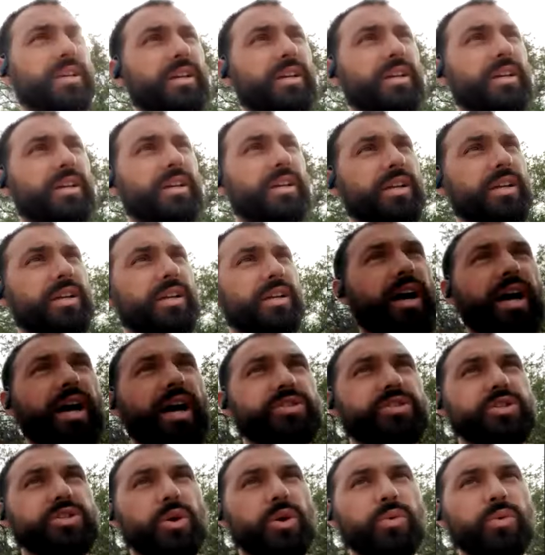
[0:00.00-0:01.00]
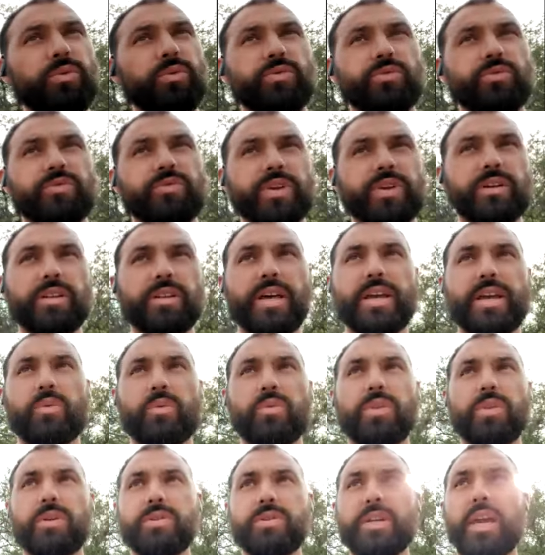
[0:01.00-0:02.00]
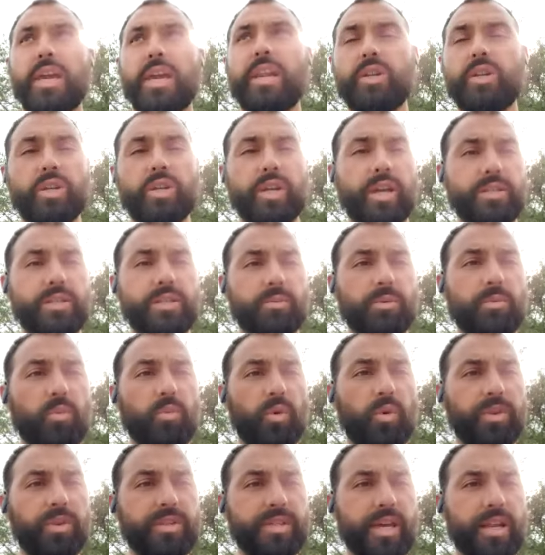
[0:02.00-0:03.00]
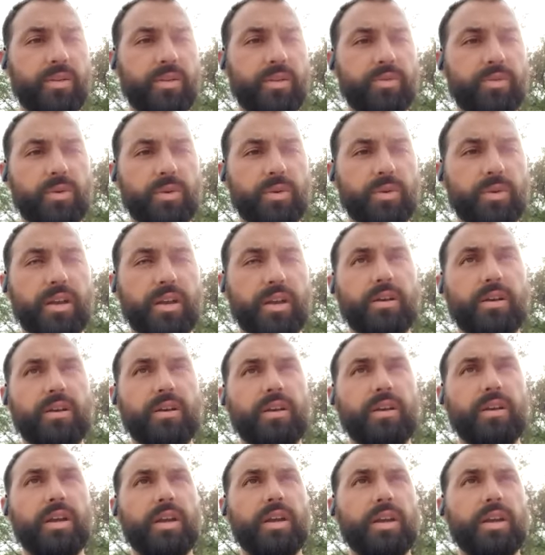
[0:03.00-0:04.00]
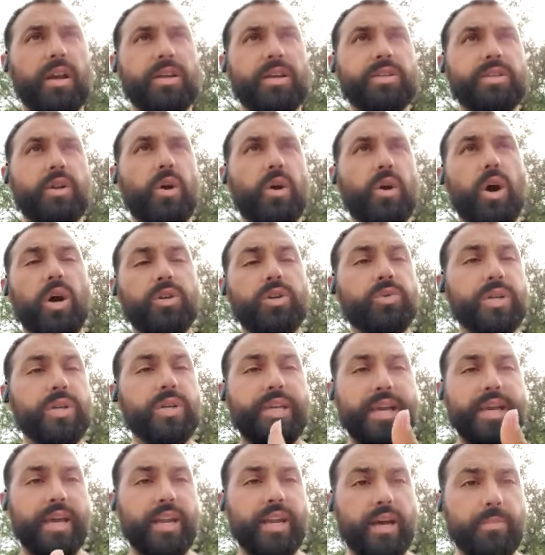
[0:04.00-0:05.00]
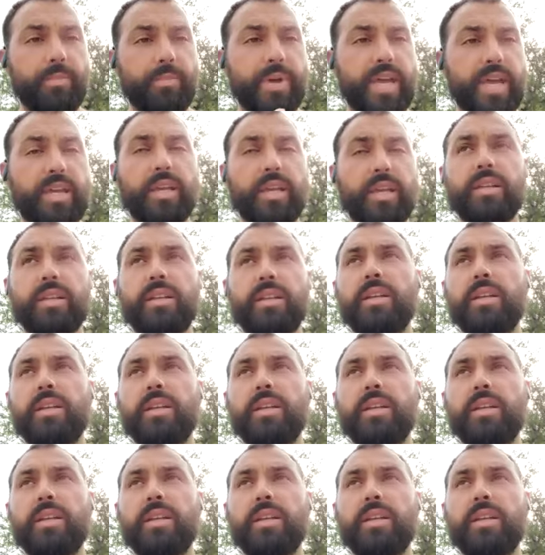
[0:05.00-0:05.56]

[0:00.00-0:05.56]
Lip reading: I don't feel like there's any chance there'll be more than 10 of you here because I know Audrey cannot make it.